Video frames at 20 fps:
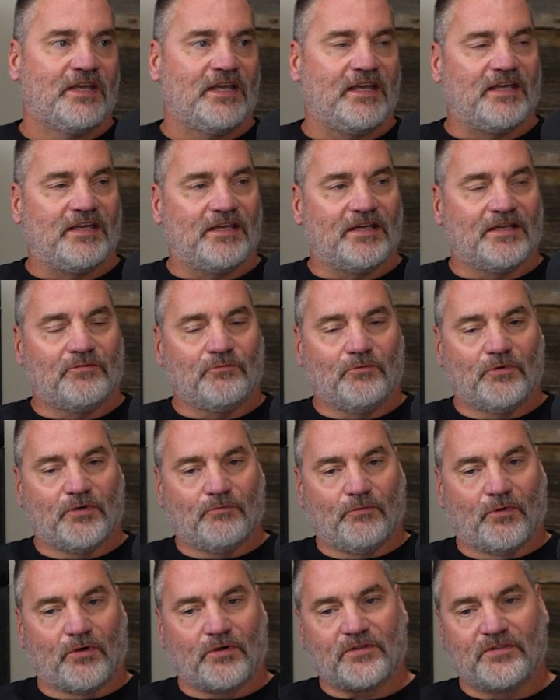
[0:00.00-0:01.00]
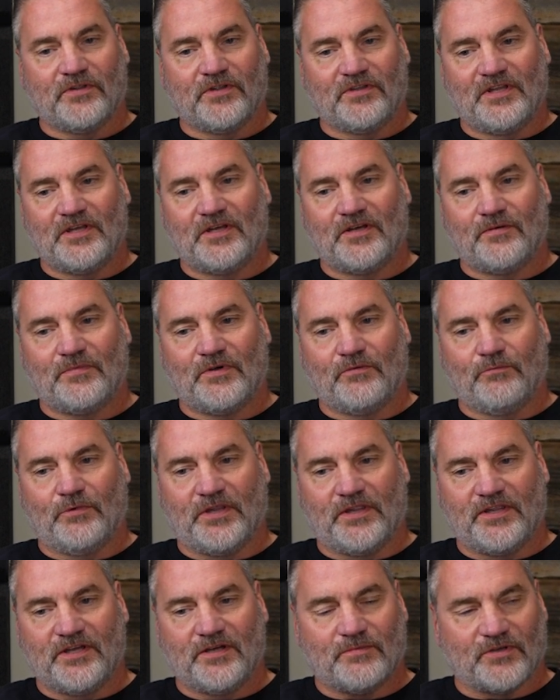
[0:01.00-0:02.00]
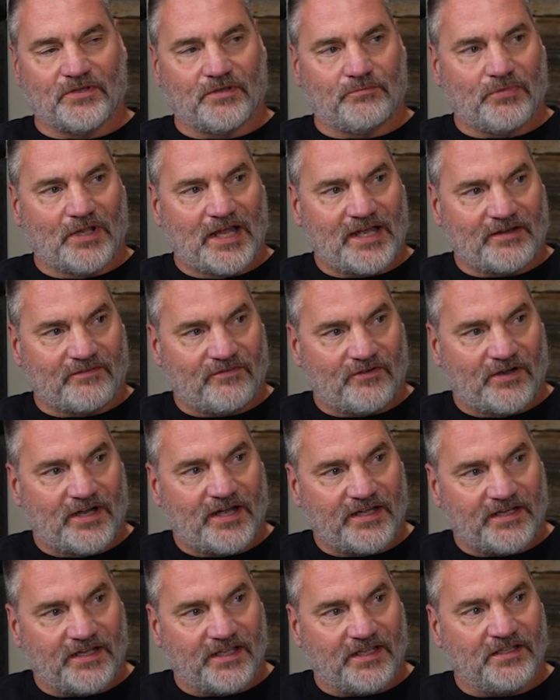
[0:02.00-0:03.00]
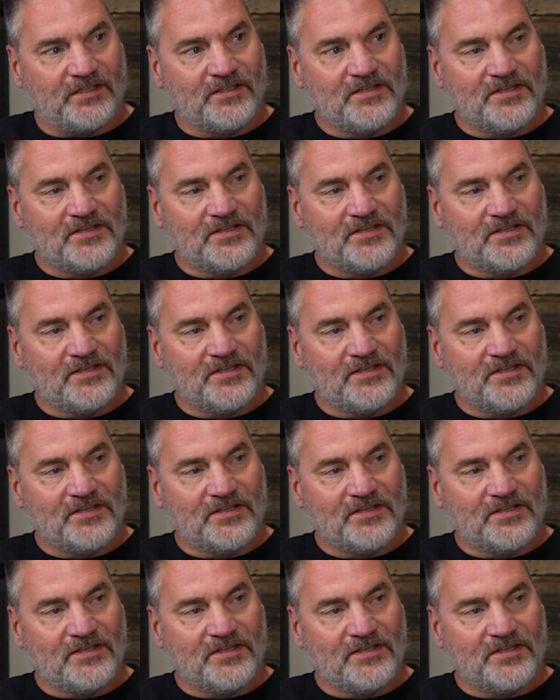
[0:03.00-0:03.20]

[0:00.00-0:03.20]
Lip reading: and would work with them on Black Friday.